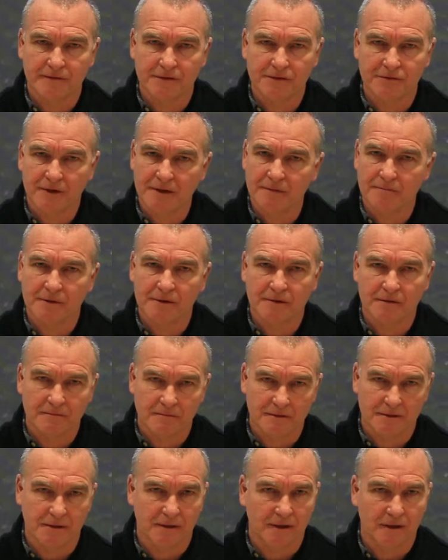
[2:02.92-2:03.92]
treatment,
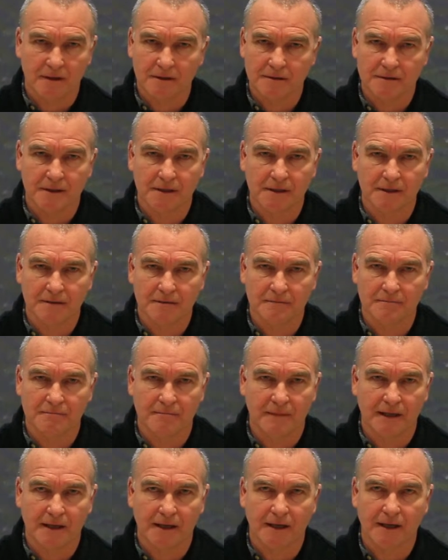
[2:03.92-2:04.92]
which are largely
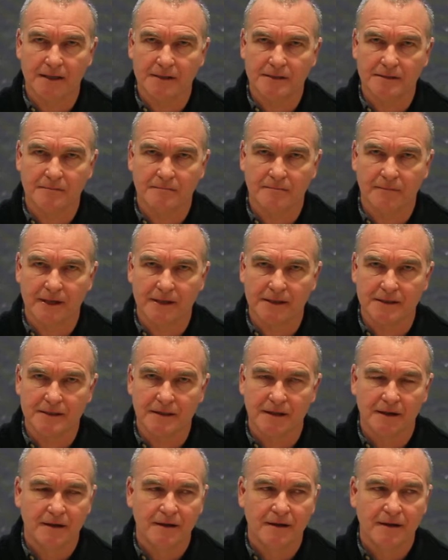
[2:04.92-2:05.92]
medication
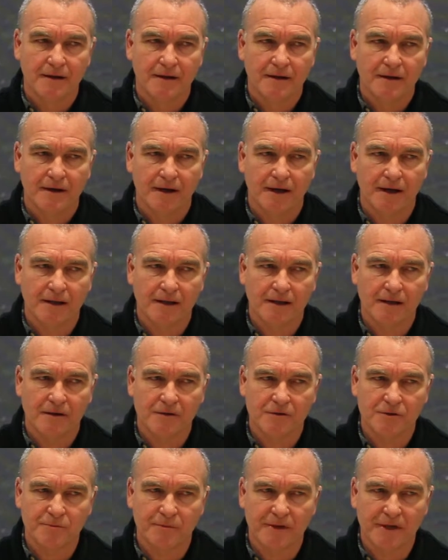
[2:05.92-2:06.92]
based. And I think
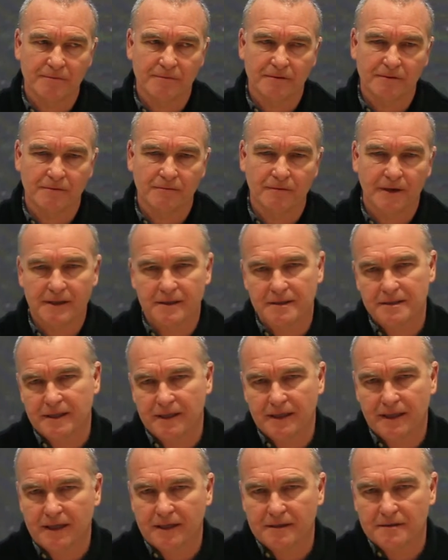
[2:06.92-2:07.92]
those people, when
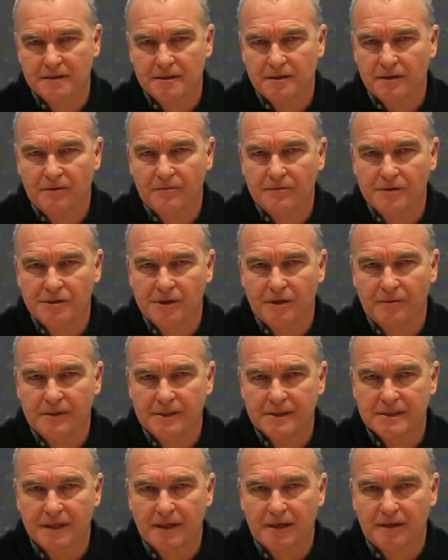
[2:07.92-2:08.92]
psychiatry is the only show in
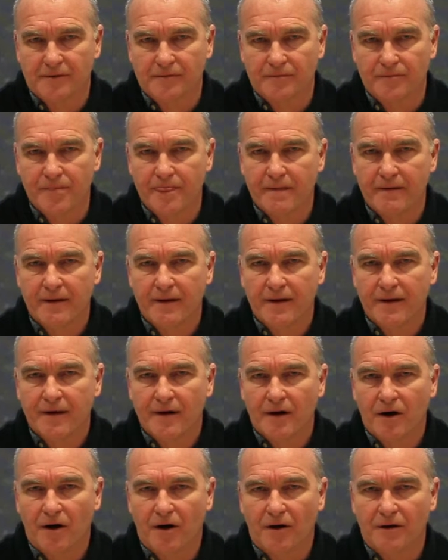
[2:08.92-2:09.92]
town,
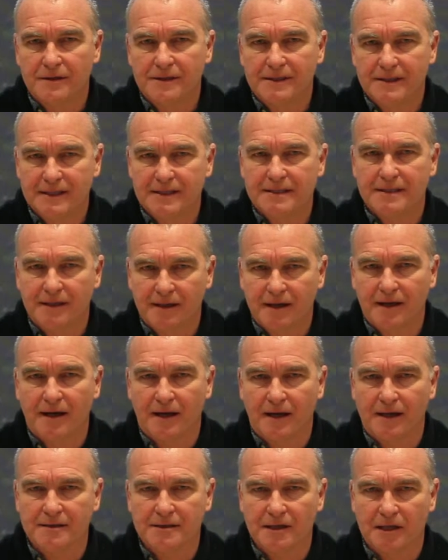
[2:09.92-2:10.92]
are
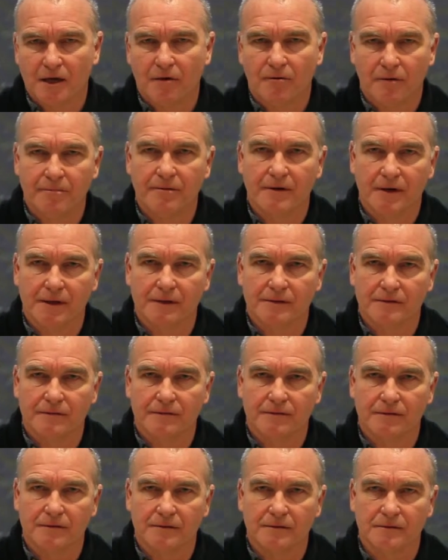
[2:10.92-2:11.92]
disinclined to cooperate
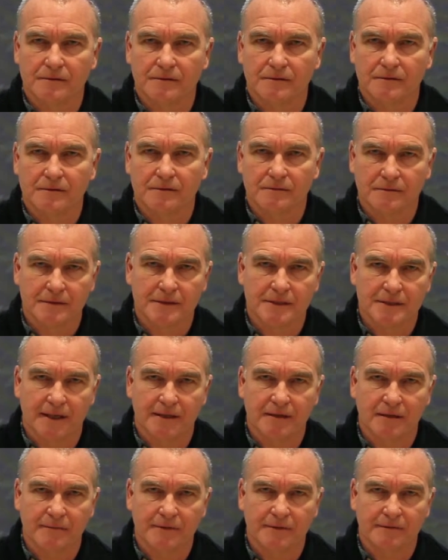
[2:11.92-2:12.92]
for
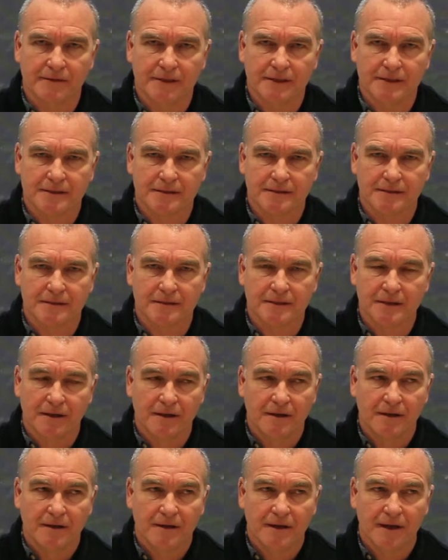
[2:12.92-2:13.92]
understandable reasons,
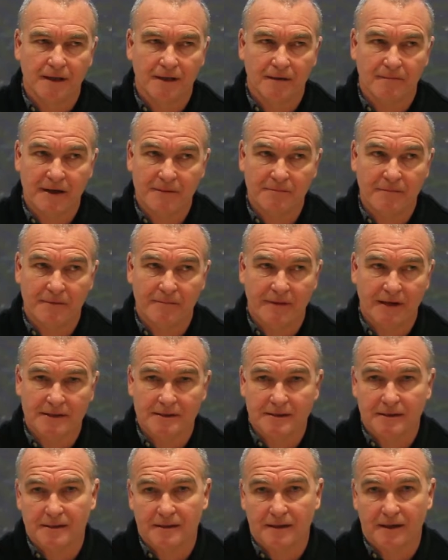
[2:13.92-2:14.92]
and they might be
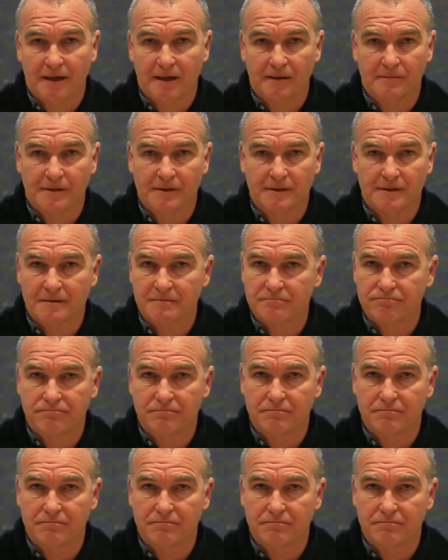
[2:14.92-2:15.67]
best described as